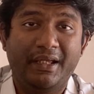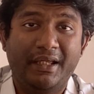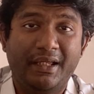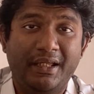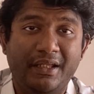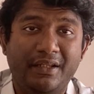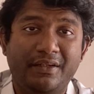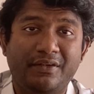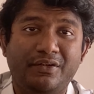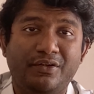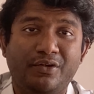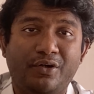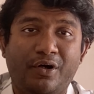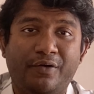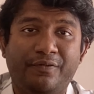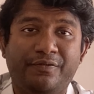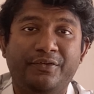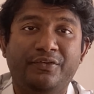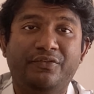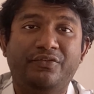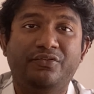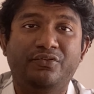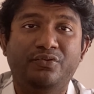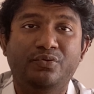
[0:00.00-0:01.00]
In the
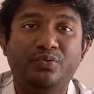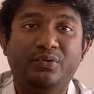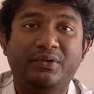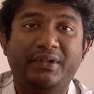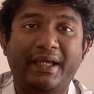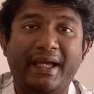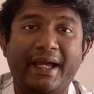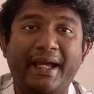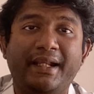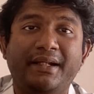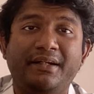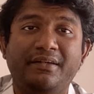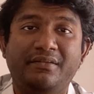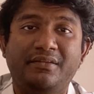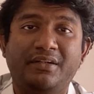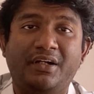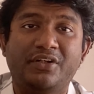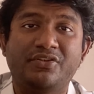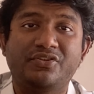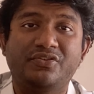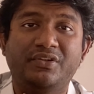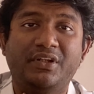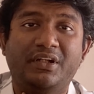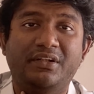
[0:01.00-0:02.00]
office, you can
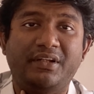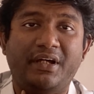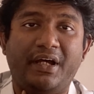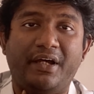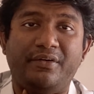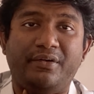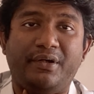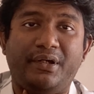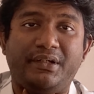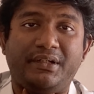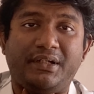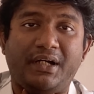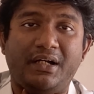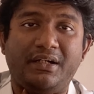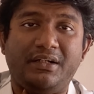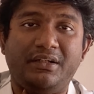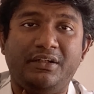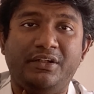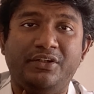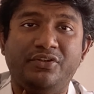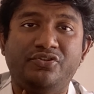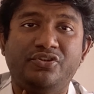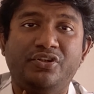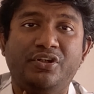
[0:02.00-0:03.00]
touch the thyroid
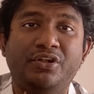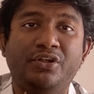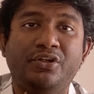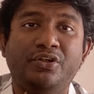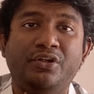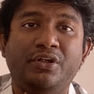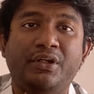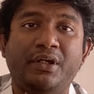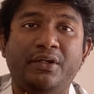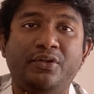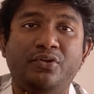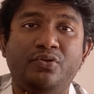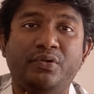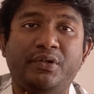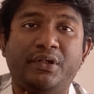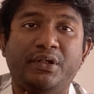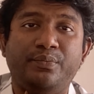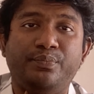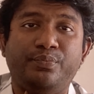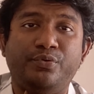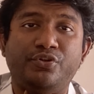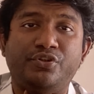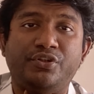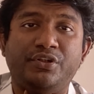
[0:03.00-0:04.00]
cartilage. You
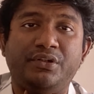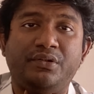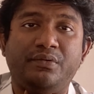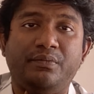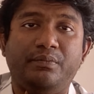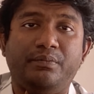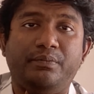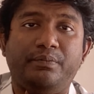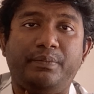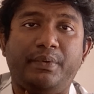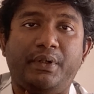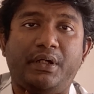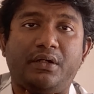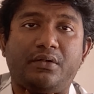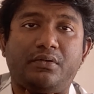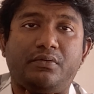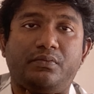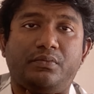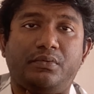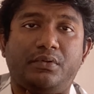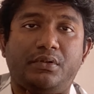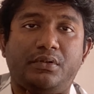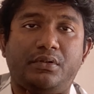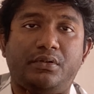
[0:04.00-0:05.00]
can push it
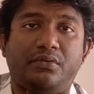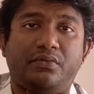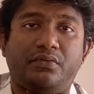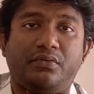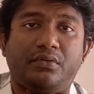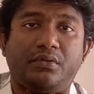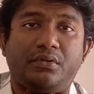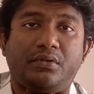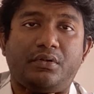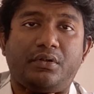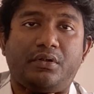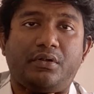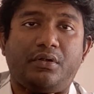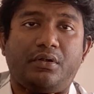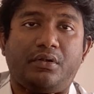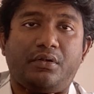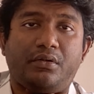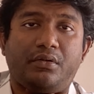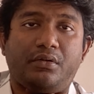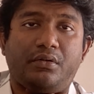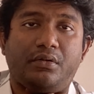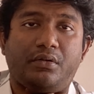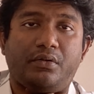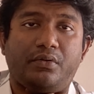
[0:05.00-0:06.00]
backwards
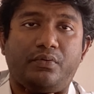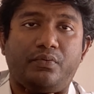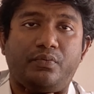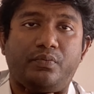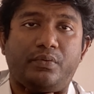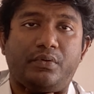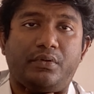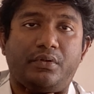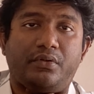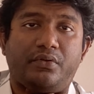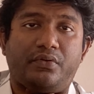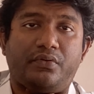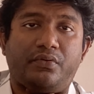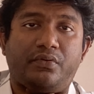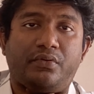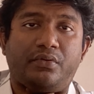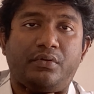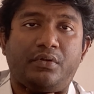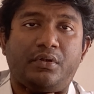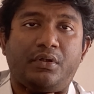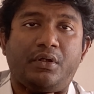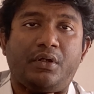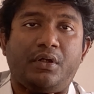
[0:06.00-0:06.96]
and downwards.